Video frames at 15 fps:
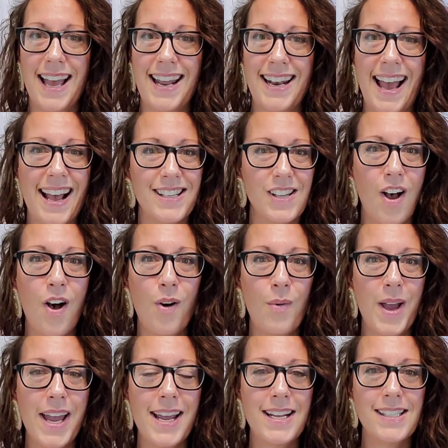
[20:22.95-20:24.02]
And as
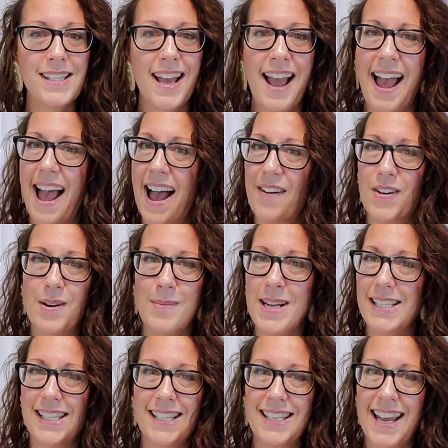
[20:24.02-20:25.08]
always, have an
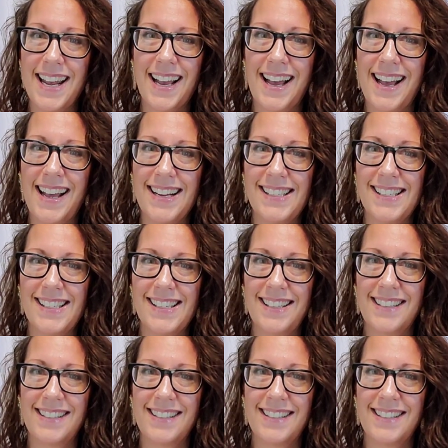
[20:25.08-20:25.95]
amazing day, guys.